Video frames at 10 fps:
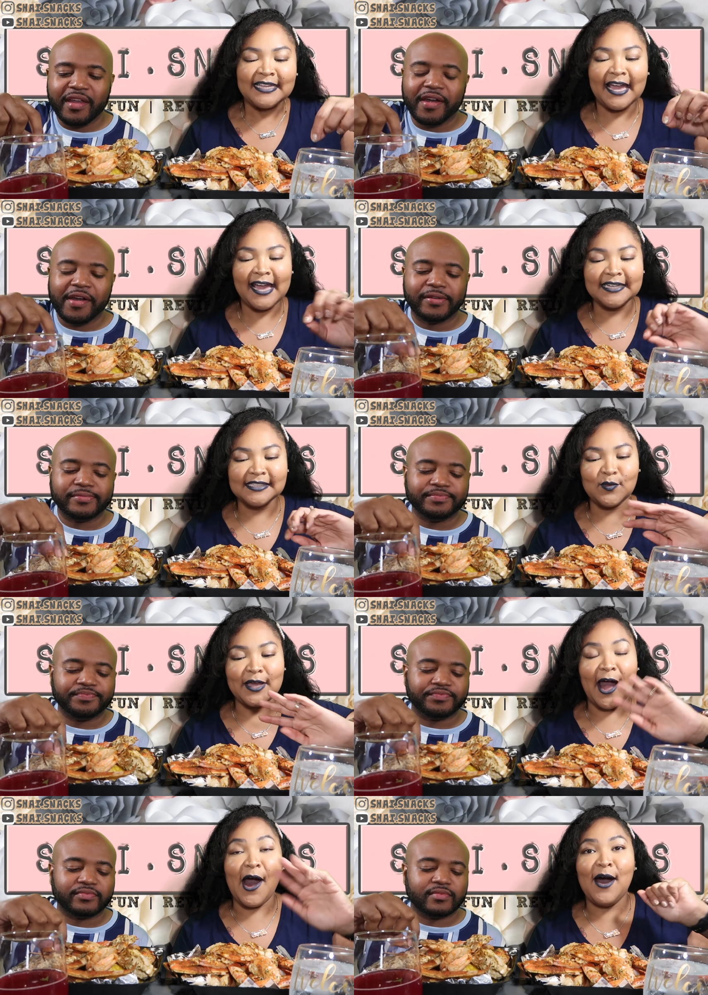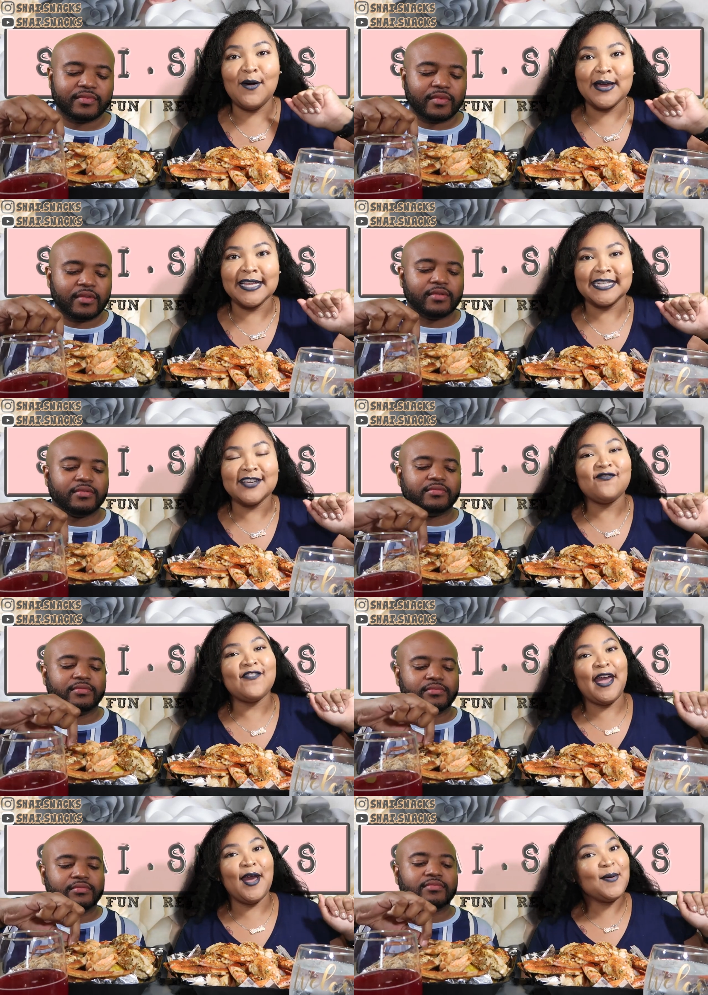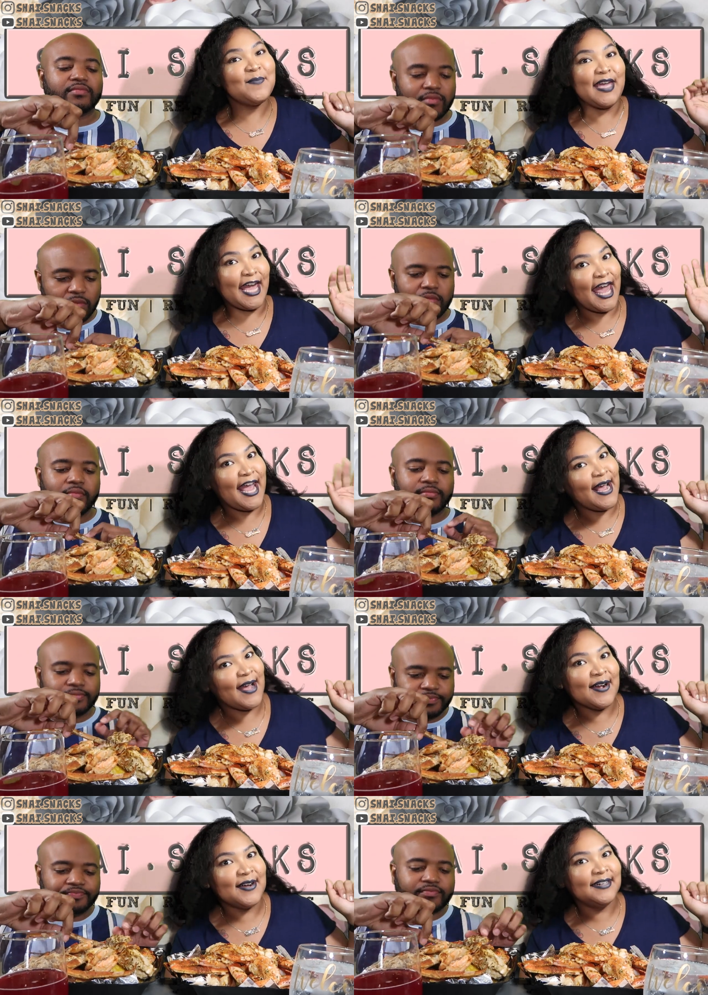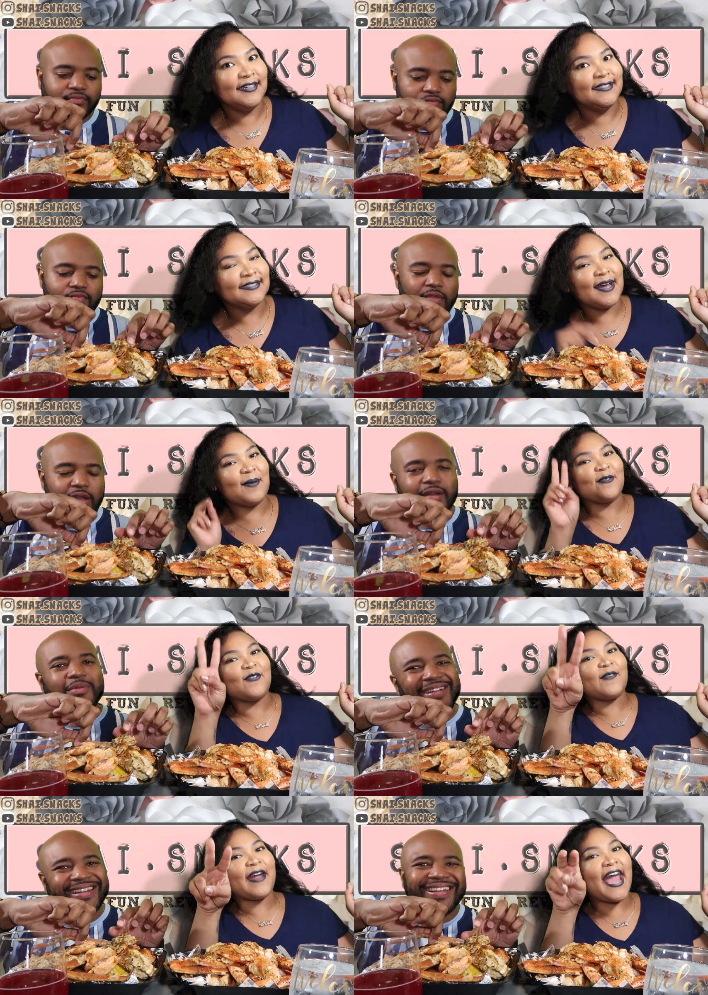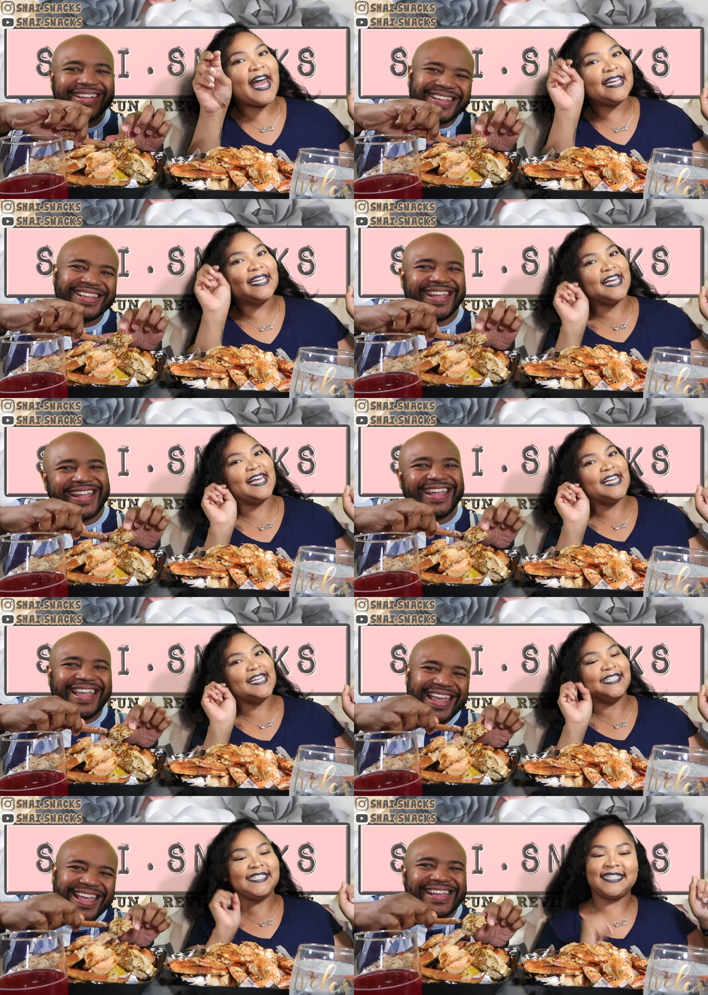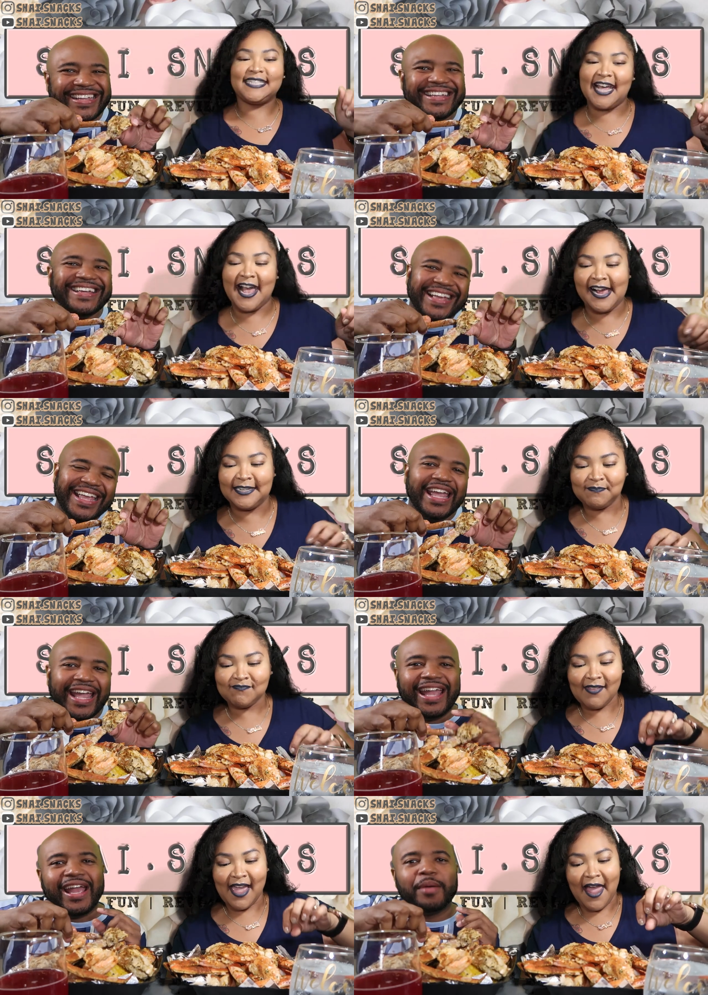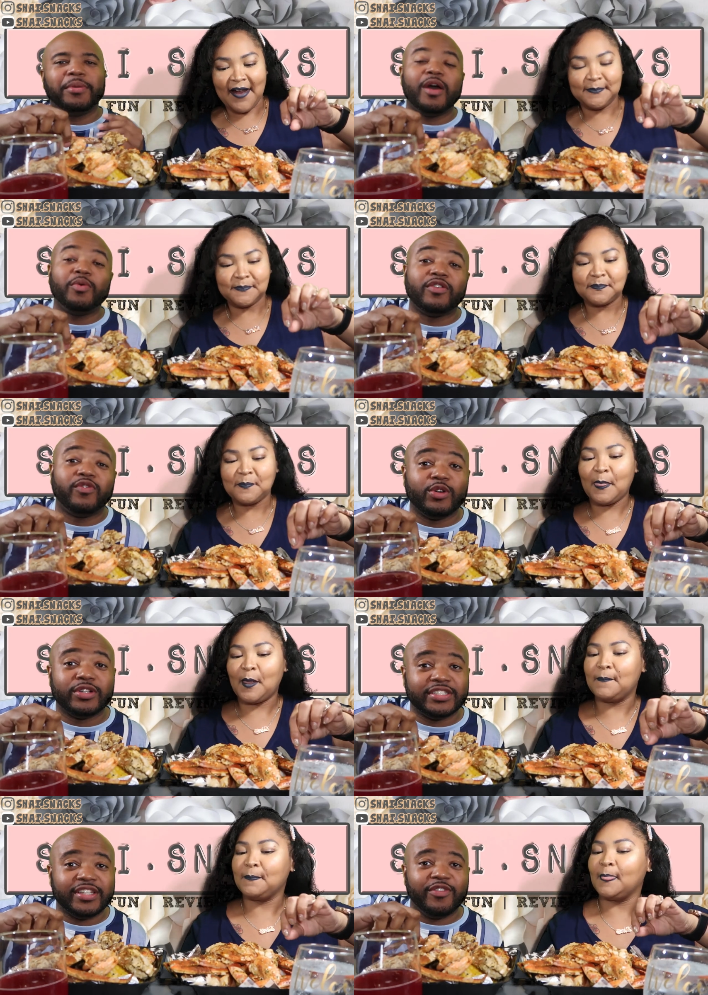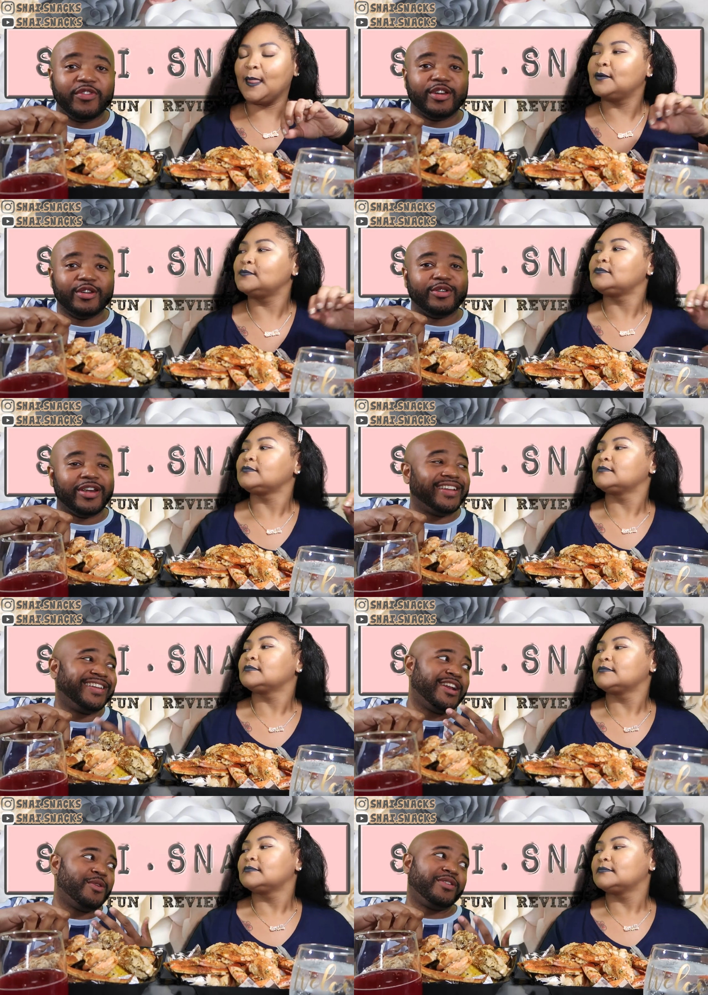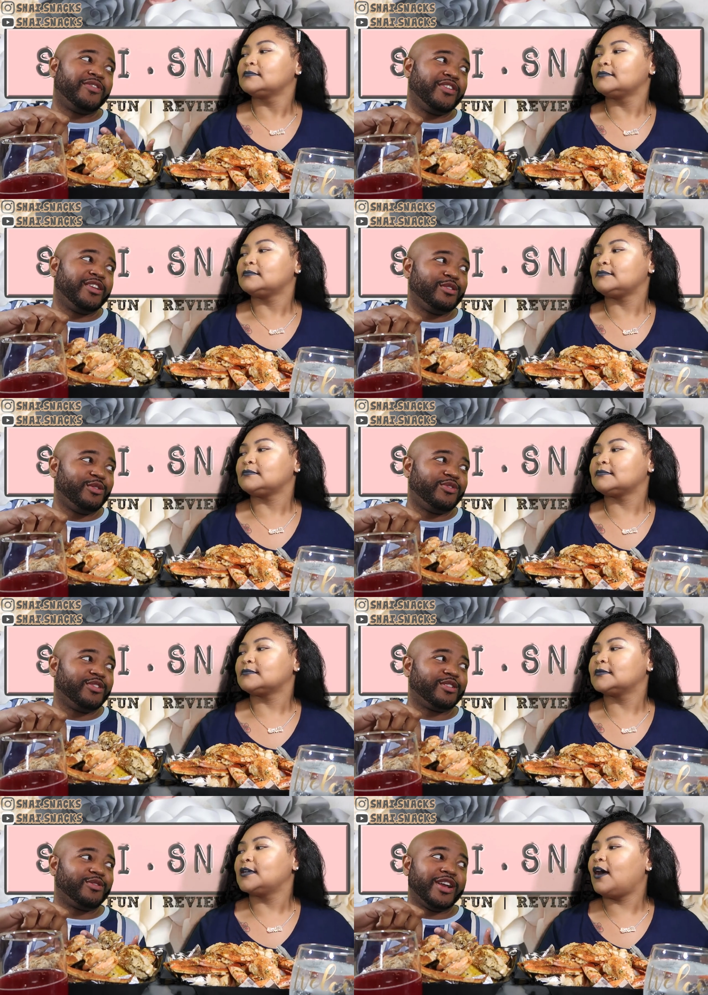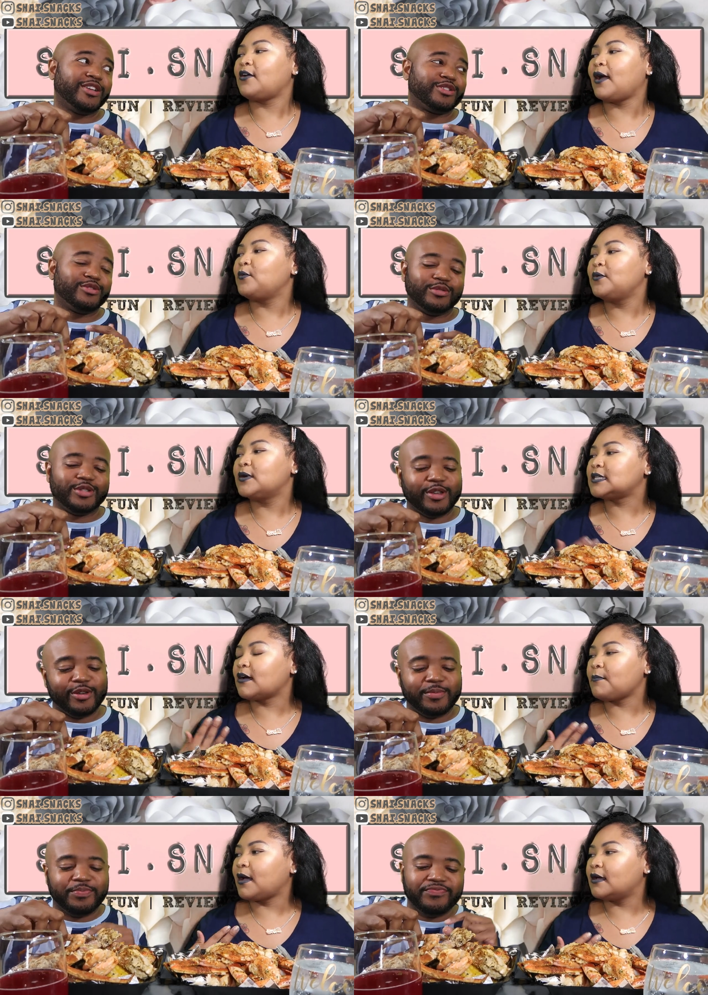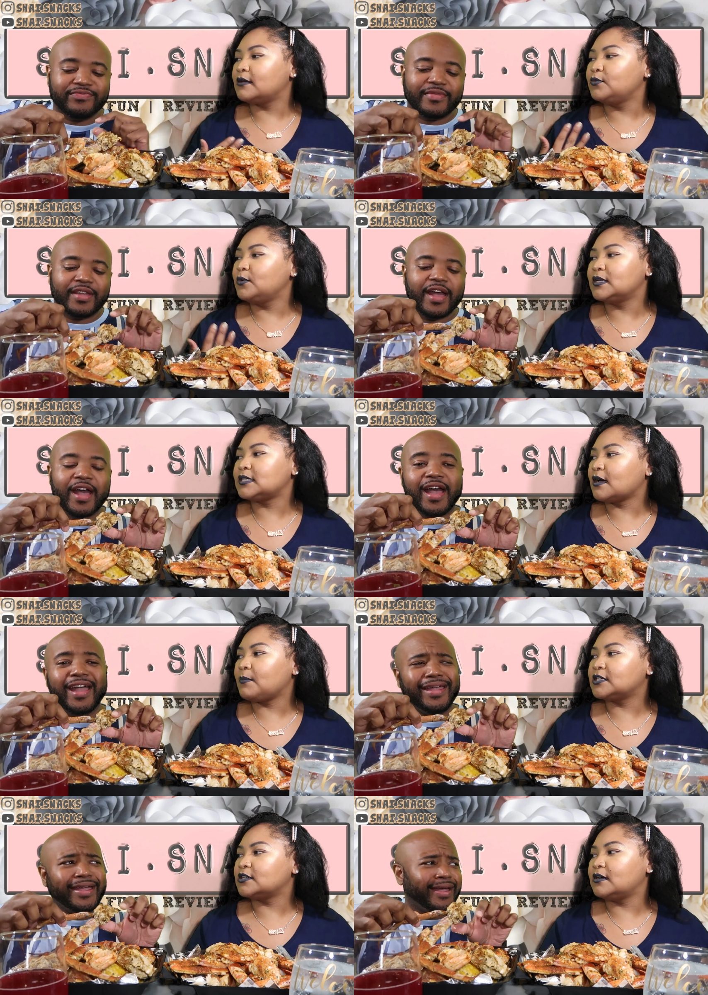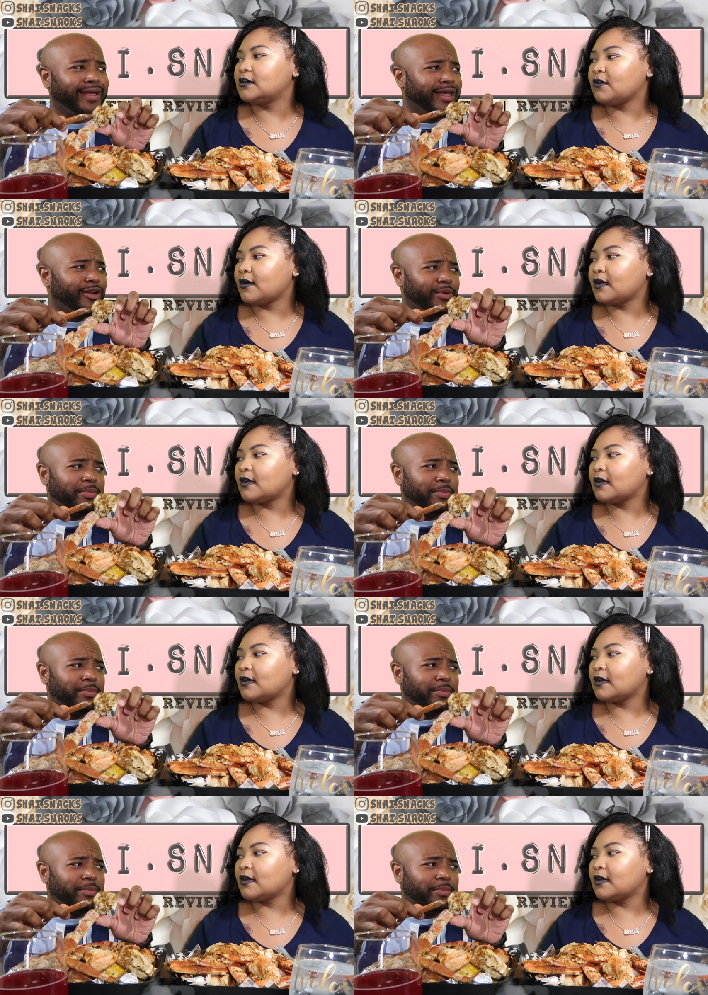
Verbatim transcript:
Speaker 1: yes, we all went to FAMU. Them well, rattlers.
Speaker 2: yeah, I mean, I went to Florida State for undergrad, then I went to FAMU for grad. Okay, school, we want to so. talk
Speaker 1: about we want to talk about I, your undergrad. I gotta